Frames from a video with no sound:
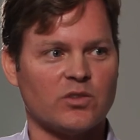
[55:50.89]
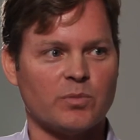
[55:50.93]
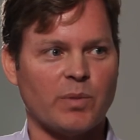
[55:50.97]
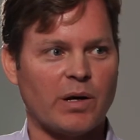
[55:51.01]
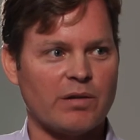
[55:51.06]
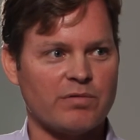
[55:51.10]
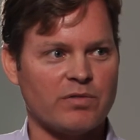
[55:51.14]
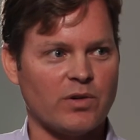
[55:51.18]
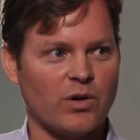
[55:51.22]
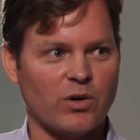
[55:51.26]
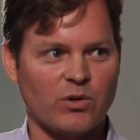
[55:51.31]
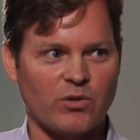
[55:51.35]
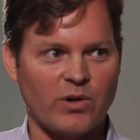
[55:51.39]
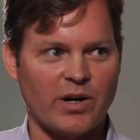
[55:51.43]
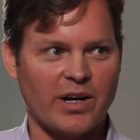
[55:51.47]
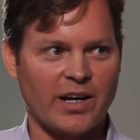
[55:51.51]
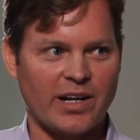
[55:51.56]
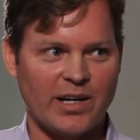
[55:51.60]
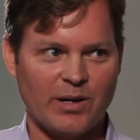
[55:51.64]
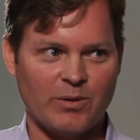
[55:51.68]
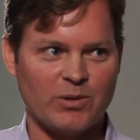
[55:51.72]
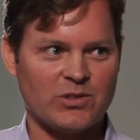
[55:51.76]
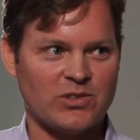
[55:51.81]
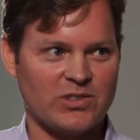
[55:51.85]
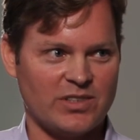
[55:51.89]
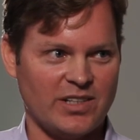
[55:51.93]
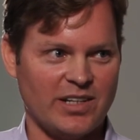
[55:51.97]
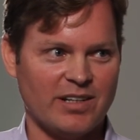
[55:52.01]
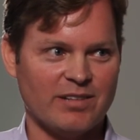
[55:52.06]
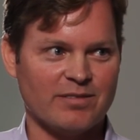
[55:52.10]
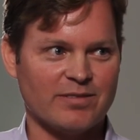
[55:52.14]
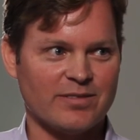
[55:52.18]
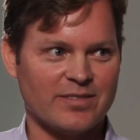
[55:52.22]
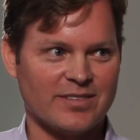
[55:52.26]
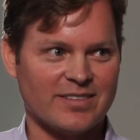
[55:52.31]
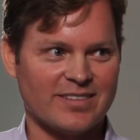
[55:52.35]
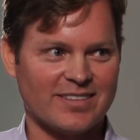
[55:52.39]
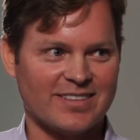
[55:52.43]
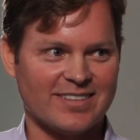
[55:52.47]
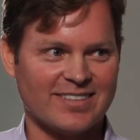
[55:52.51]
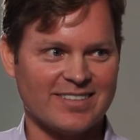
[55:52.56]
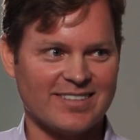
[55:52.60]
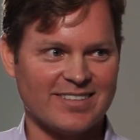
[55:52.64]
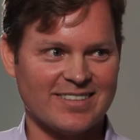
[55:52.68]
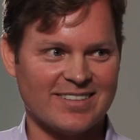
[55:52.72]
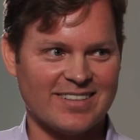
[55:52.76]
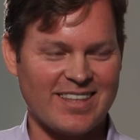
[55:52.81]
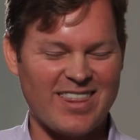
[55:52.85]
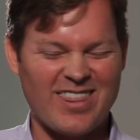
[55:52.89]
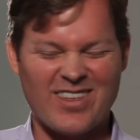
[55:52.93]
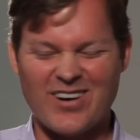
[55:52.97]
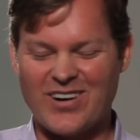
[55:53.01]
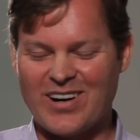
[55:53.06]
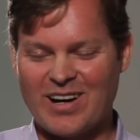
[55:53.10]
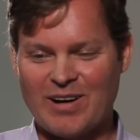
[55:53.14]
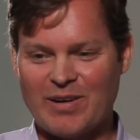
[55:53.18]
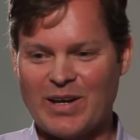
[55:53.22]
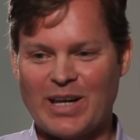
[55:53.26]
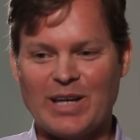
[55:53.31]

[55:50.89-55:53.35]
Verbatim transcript: my phone rang and it was Steve. There,